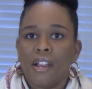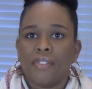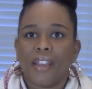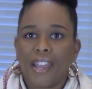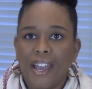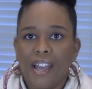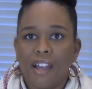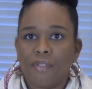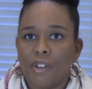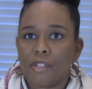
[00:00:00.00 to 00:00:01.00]
They
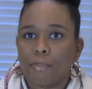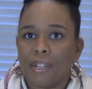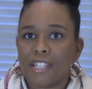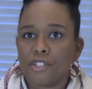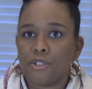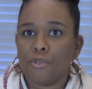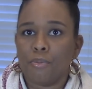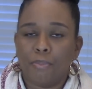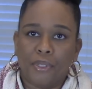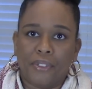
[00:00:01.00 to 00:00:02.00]
have a place to
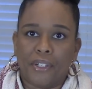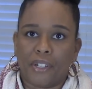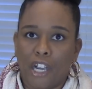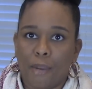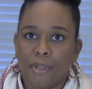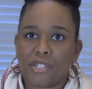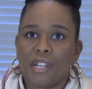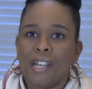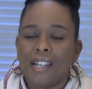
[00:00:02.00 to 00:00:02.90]
put their garbage.